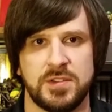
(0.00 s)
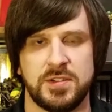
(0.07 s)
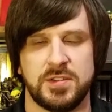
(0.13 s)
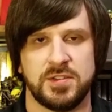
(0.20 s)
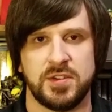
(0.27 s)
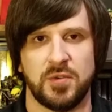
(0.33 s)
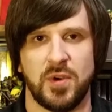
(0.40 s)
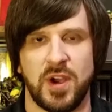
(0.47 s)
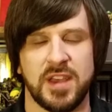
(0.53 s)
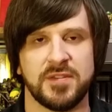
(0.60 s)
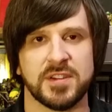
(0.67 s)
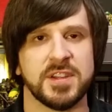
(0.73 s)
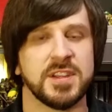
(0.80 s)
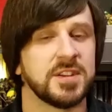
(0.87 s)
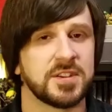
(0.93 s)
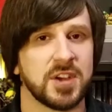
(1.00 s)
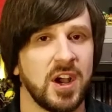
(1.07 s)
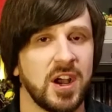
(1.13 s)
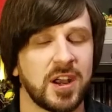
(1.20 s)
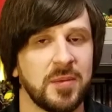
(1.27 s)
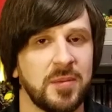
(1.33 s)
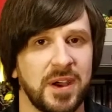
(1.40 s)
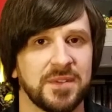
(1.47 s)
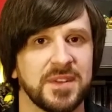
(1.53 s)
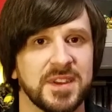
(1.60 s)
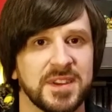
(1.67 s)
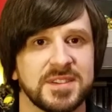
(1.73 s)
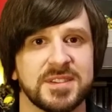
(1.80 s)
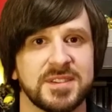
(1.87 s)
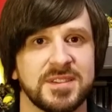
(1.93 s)
Do I even need to talk about
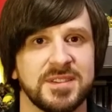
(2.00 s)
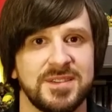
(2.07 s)
this?